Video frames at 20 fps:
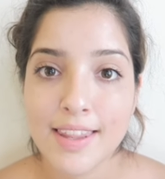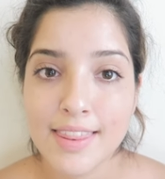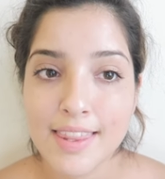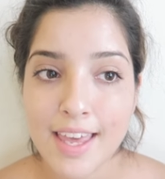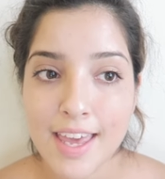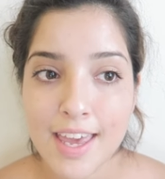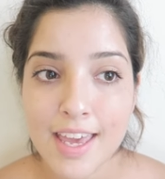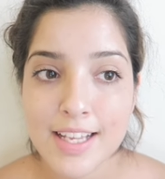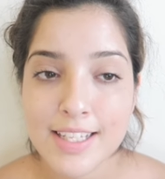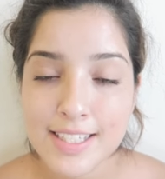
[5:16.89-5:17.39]

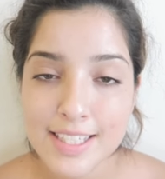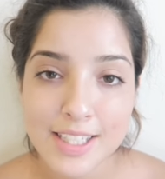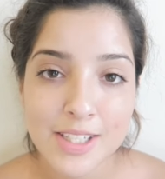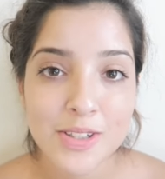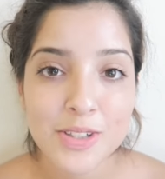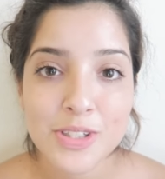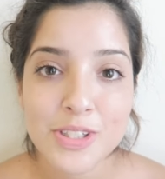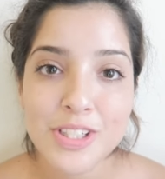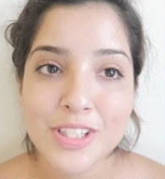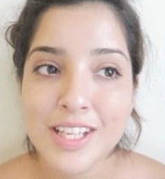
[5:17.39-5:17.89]
they did an
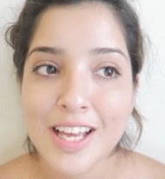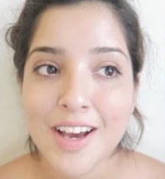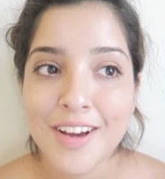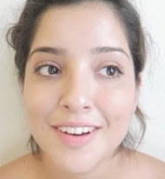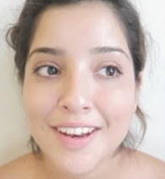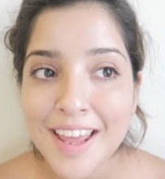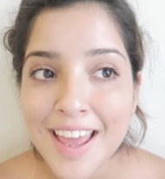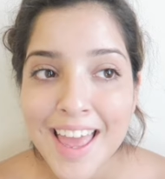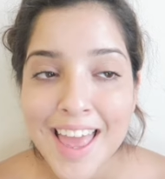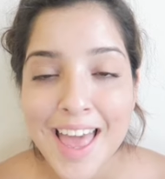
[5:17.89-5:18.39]

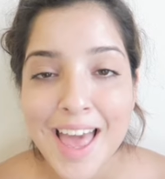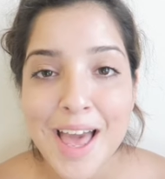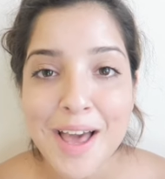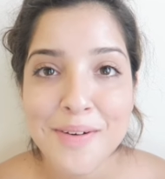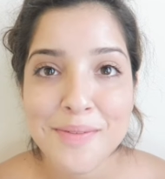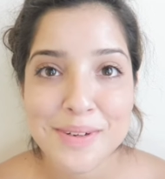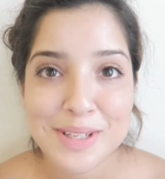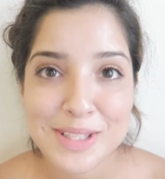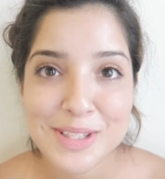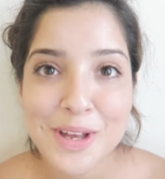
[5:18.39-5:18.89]
ultrasound
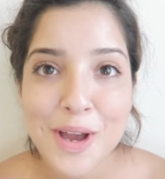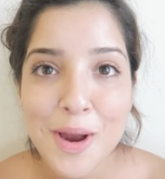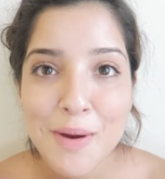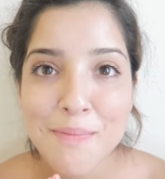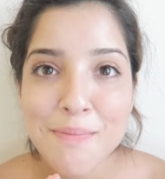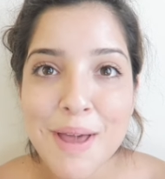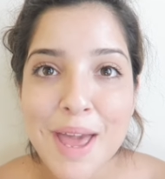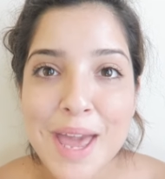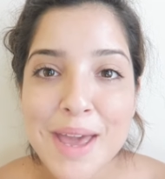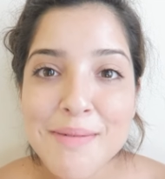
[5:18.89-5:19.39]
and we saw our
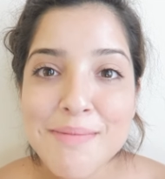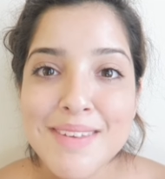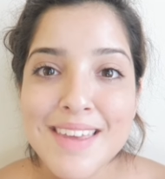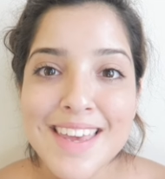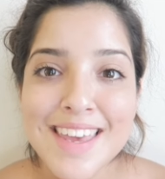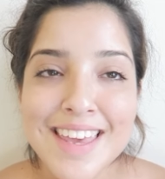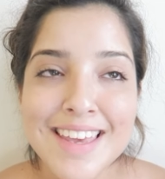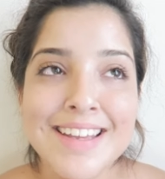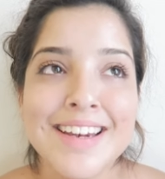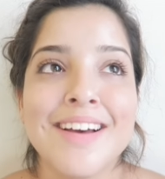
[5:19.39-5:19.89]

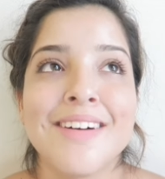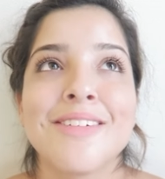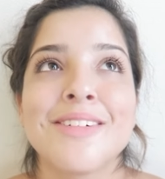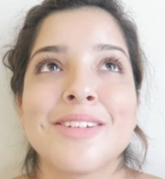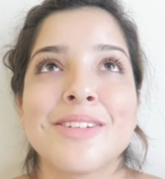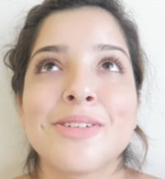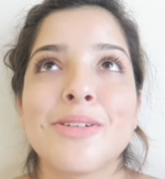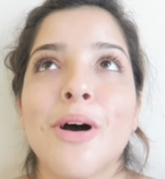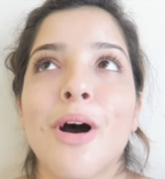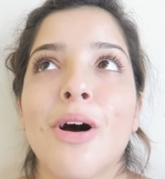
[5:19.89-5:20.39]
baby, and I
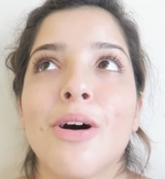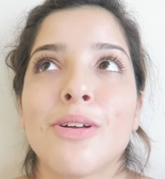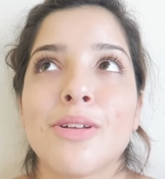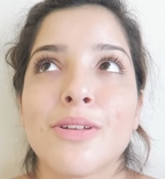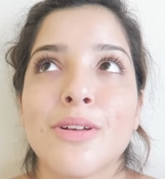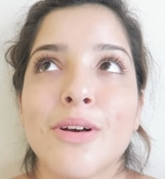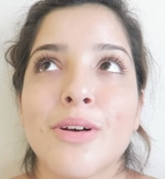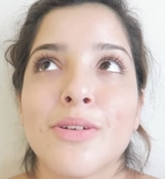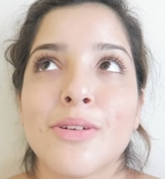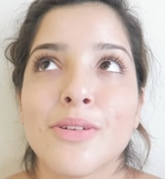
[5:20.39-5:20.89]
was
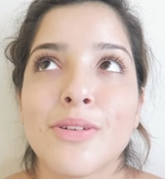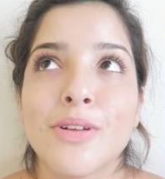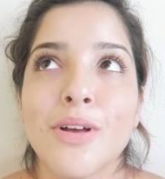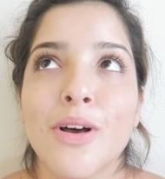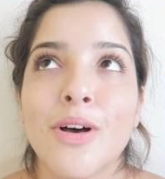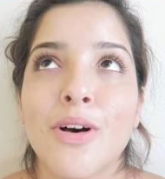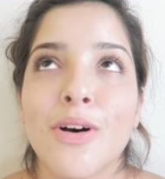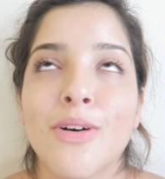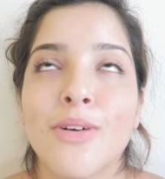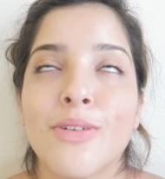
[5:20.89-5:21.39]

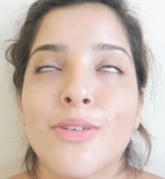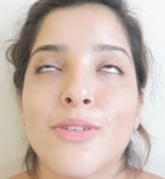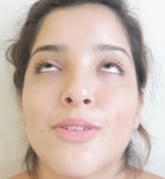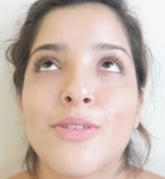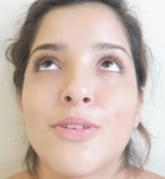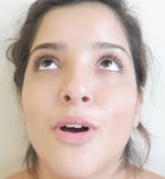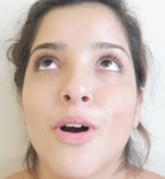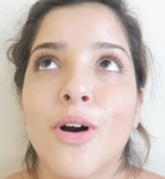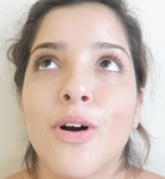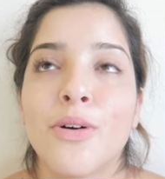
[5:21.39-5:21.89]

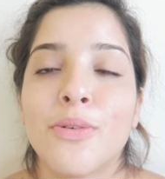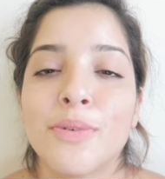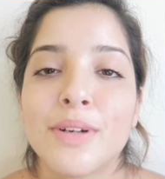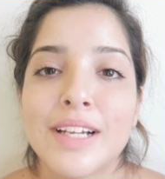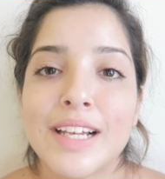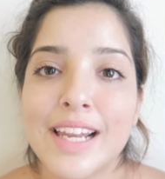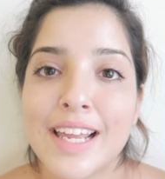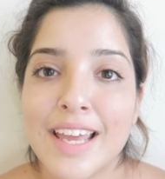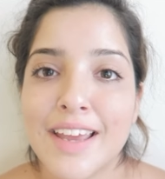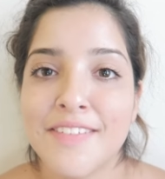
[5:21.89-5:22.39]
so
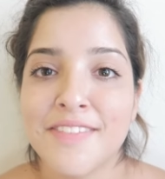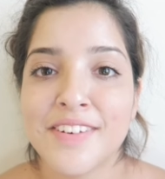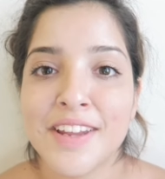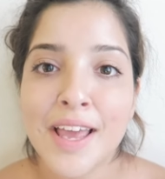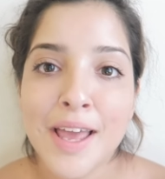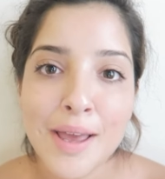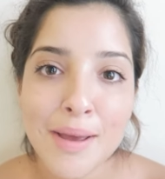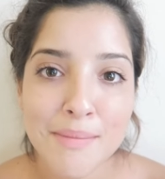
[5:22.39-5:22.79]
relieved